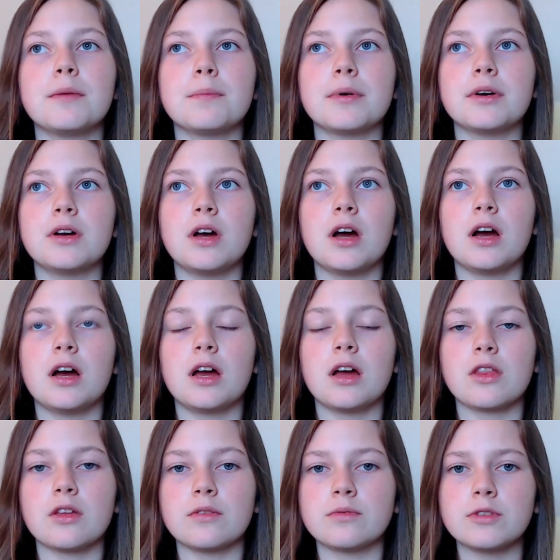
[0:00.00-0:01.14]
But
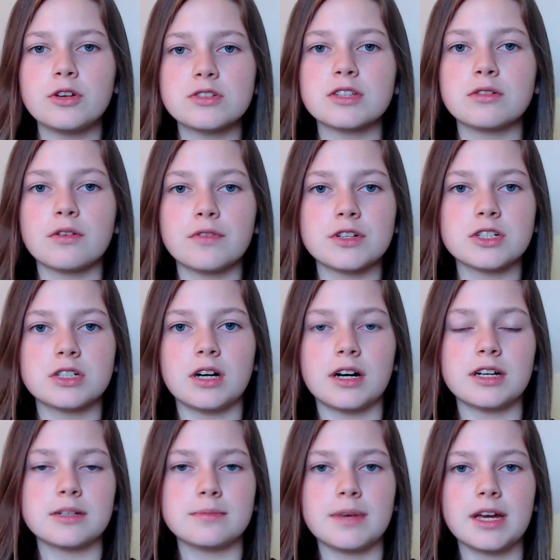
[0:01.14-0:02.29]
using the revision
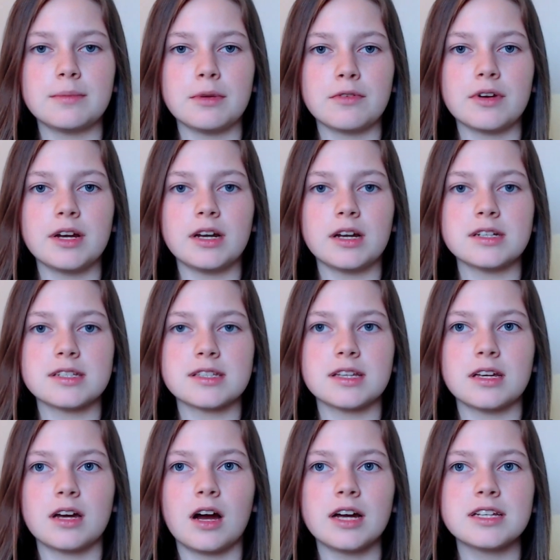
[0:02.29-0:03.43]
guide made me realise
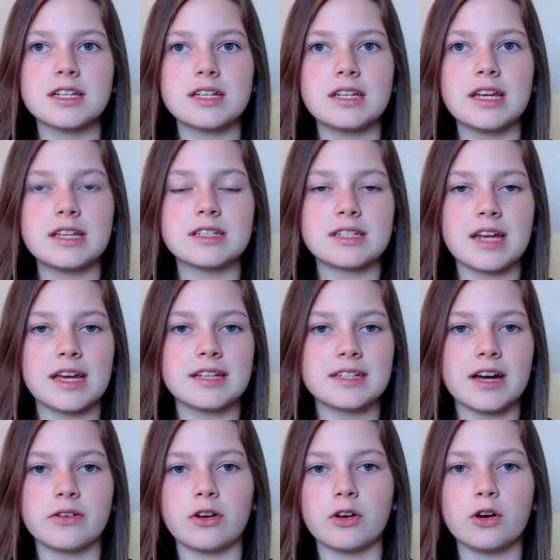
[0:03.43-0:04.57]
that I didn't need to take
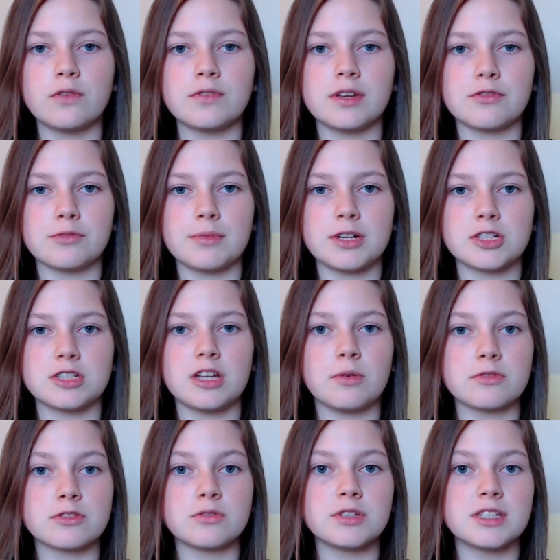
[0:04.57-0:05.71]
down a lot of the information that I
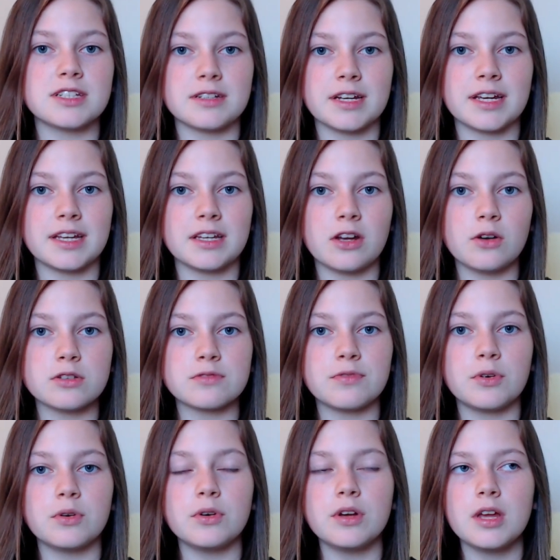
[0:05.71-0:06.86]
was already taking notes
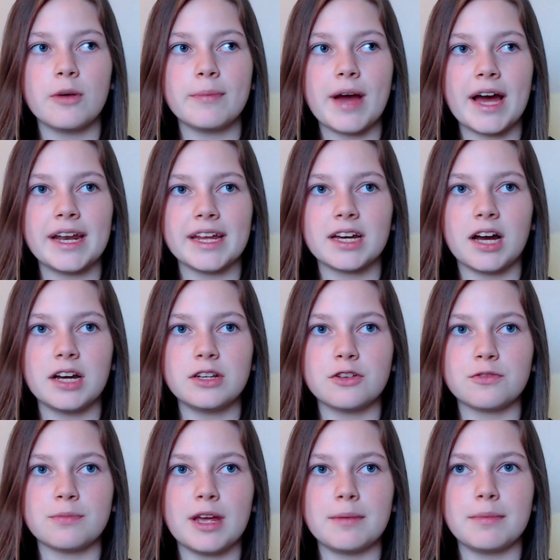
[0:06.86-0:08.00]
for, and it kind
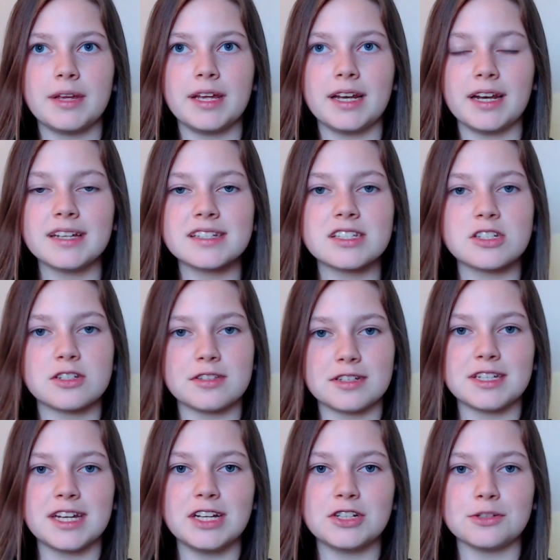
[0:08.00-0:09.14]
of made me listen to the
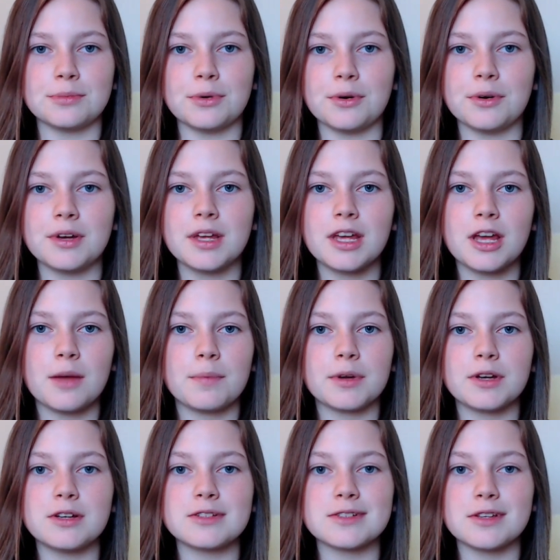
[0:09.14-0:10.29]
teacher more,
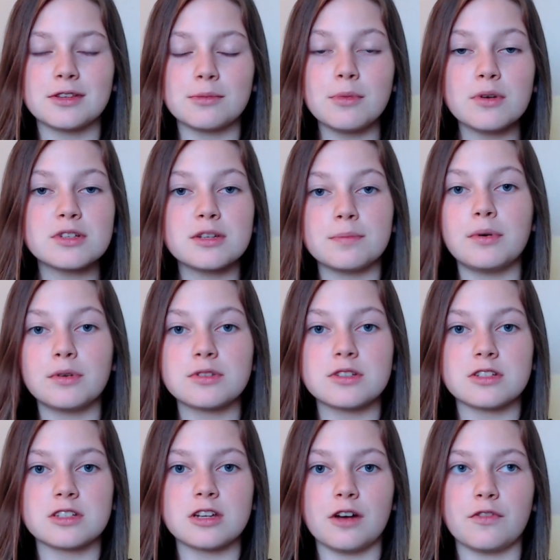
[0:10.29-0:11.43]
because the most
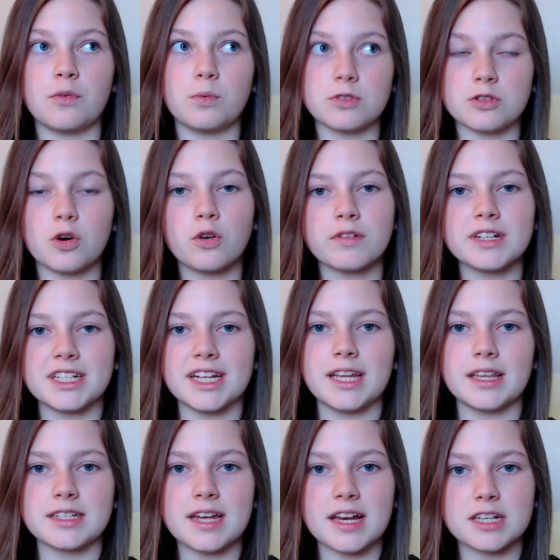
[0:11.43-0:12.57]
important stuff was already in
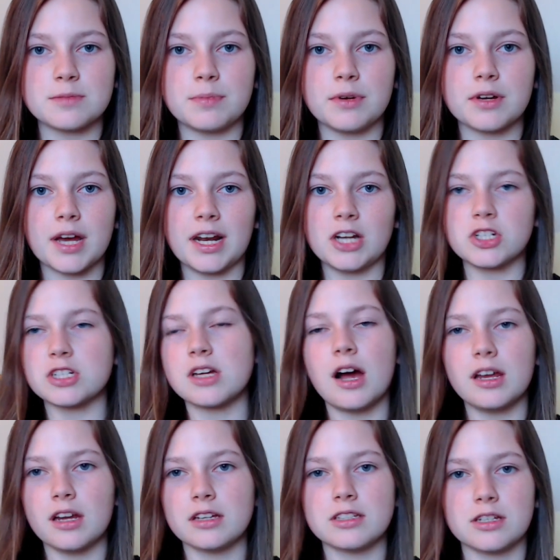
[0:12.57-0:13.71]
the textbook, I just
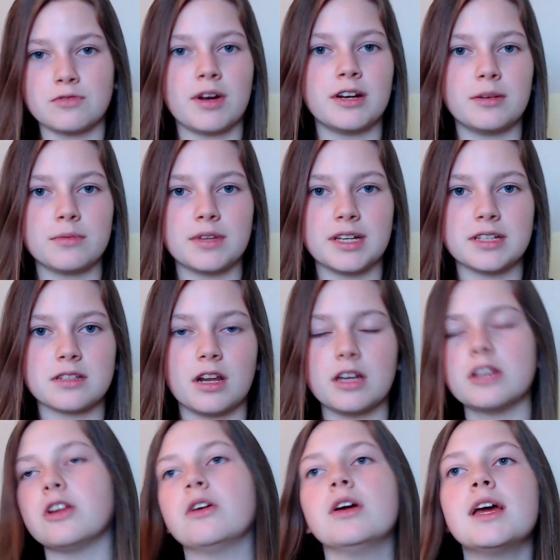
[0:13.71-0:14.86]
highlighted random things like,
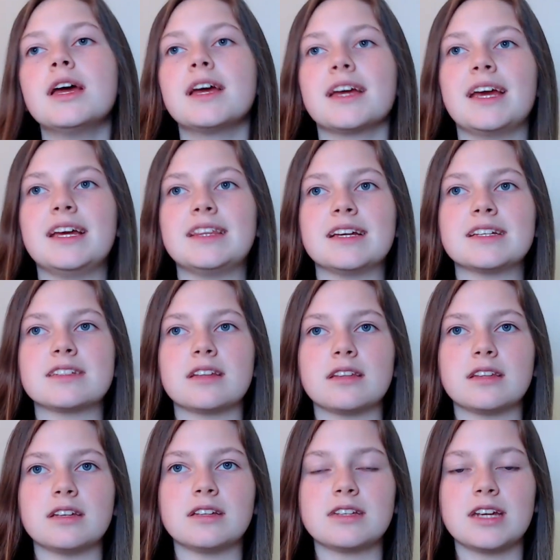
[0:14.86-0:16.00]
key things that
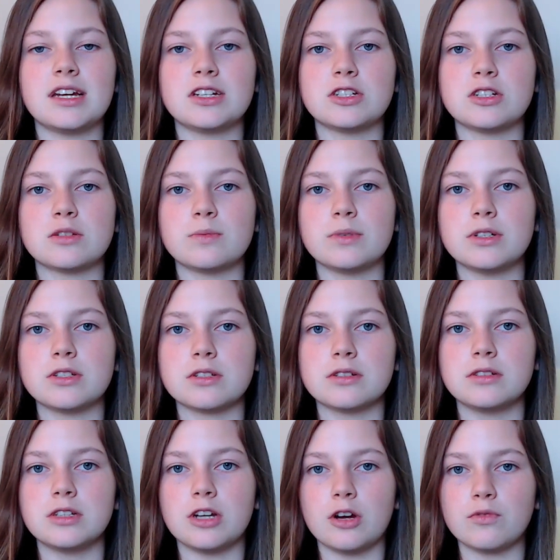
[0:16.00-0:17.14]
the teachers would,
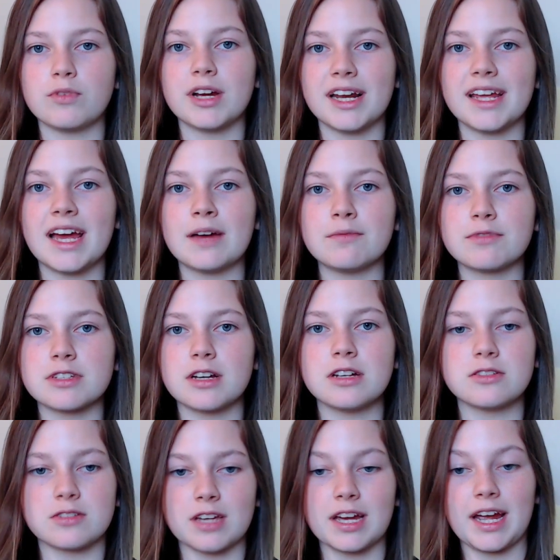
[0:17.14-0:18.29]
really emphasise. I
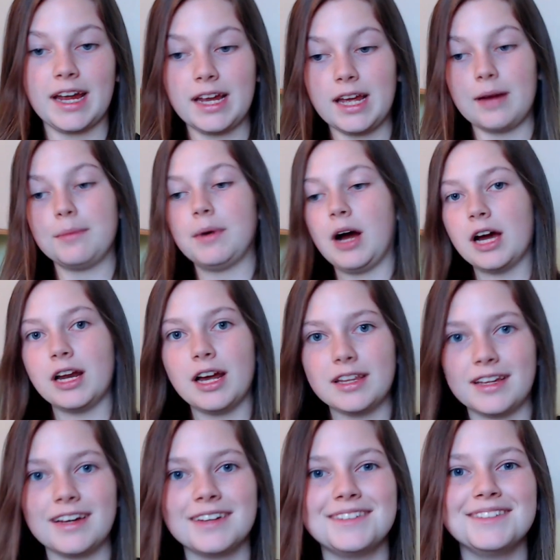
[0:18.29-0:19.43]
was like, okay, yep, highlight
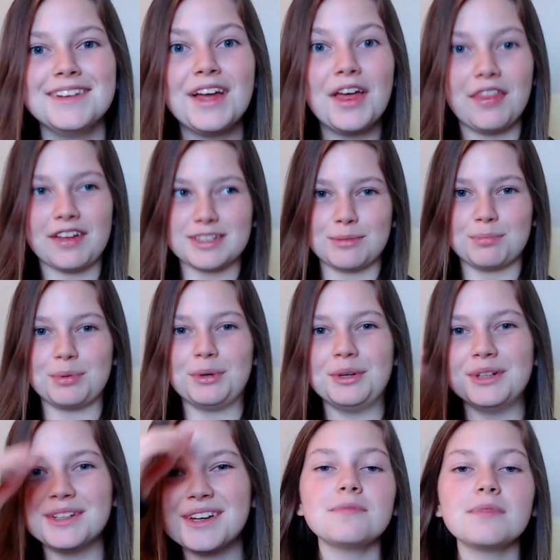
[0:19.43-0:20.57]
that, that's
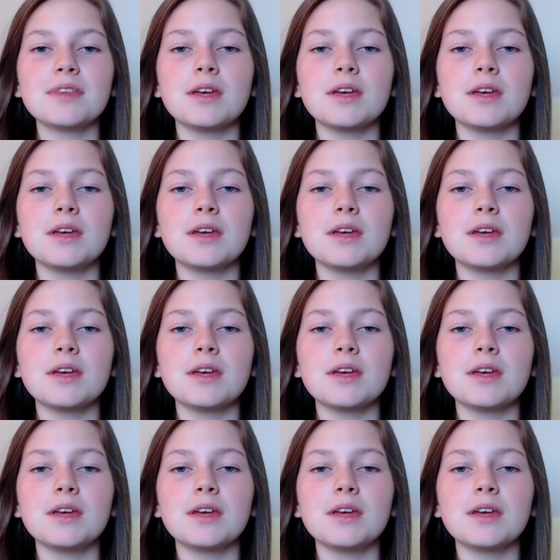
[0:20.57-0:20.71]
important.